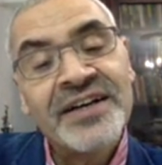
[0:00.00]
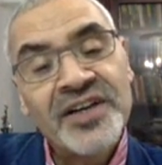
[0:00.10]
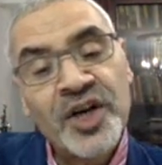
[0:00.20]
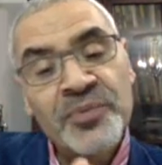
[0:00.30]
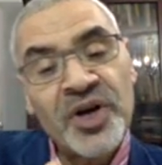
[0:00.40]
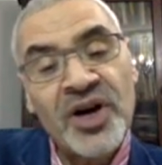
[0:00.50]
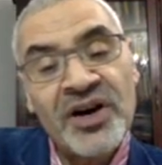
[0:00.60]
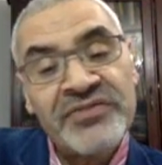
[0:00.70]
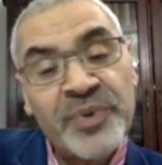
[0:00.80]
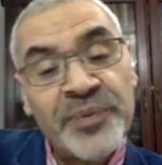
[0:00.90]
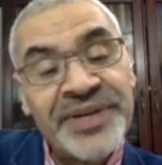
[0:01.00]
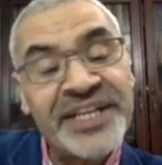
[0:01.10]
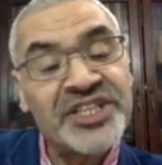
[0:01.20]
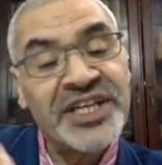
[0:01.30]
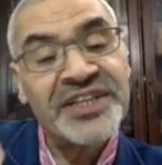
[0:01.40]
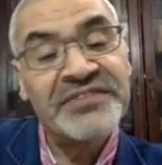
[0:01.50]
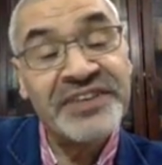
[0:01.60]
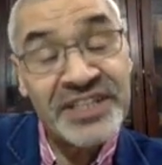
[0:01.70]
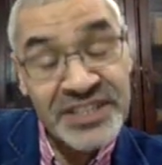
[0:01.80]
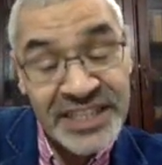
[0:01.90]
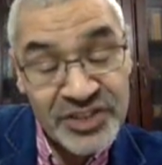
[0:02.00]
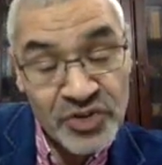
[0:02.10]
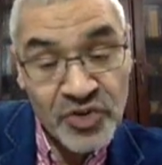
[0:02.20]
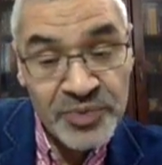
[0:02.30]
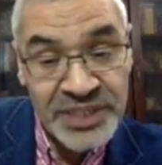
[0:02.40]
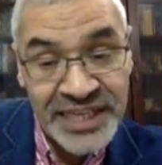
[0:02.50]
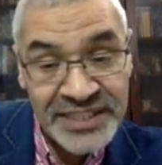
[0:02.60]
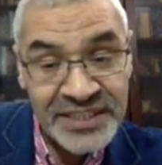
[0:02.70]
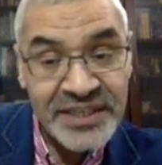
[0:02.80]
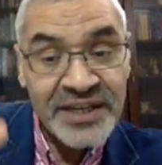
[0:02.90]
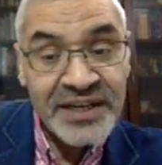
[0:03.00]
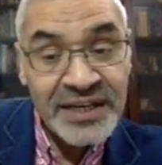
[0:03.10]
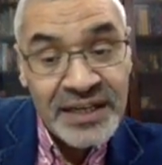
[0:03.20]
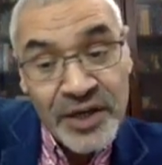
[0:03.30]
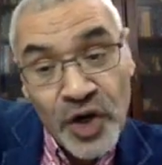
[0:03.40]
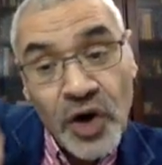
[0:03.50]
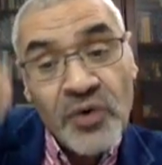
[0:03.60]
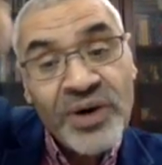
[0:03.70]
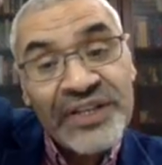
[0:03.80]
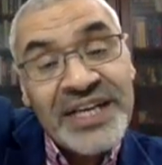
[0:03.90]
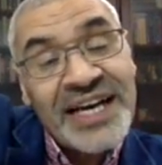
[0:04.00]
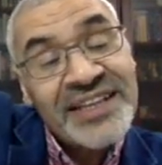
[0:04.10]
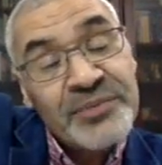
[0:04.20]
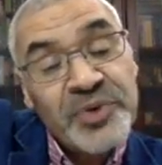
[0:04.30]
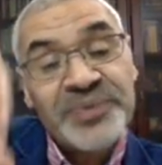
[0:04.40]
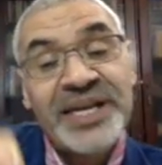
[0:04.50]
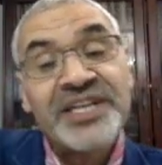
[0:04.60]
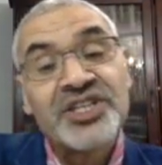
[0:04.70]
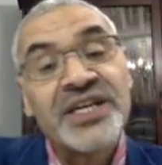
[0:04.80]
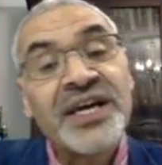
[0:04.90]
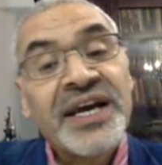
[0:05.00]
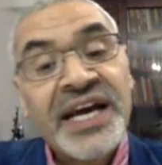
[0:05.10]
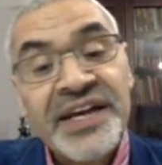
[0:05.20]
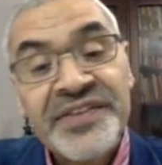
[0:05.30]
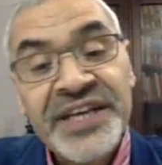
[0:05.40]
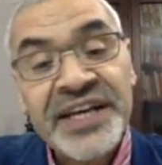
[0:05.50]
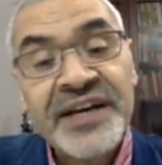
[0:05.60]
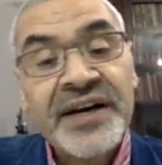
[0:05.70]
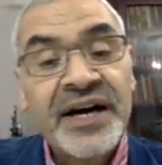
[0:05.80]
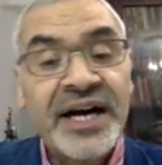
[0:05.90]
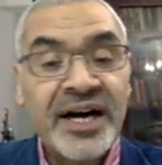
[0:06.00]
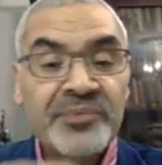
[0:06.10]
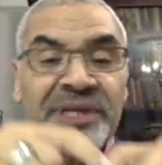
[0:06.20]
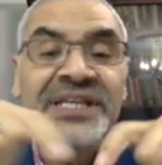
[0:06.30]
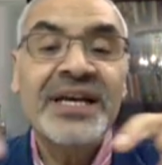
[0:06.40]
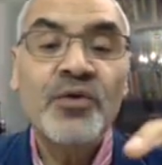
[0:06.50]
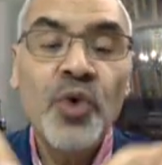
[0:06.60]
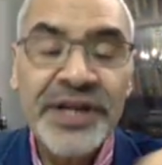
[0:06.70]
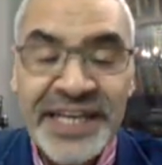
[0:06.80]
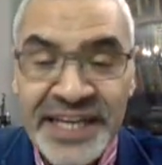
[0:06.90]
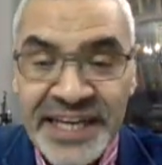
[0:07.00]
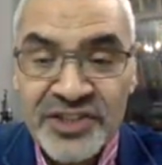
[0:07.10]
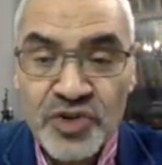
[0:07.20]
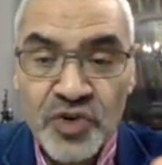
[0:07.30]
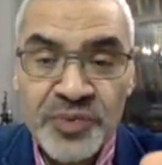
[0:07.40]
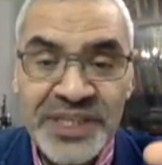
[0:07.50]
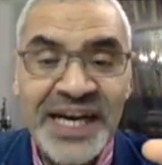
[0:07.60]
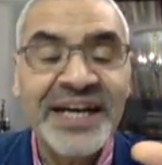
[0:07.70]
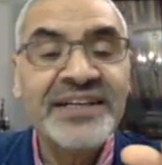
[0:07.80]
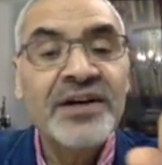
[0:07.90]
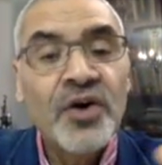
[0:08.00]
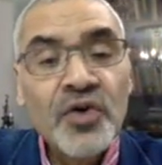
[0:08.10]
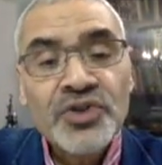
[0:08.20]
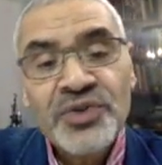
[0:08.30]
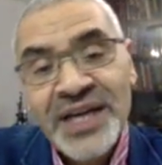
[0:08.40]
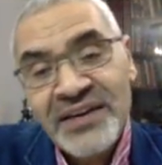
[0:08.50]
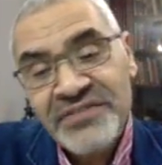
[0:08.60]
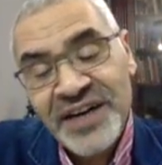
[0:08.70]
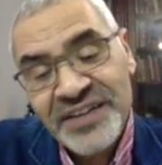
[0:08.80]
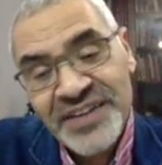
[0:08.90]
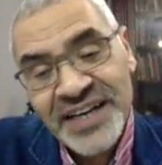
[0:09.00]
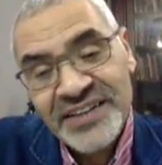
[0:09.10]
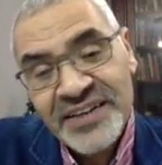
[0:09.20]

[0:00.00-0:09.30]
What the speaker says: number of population in the first age groups is lower than the population in the middle working age groups. And also you can find that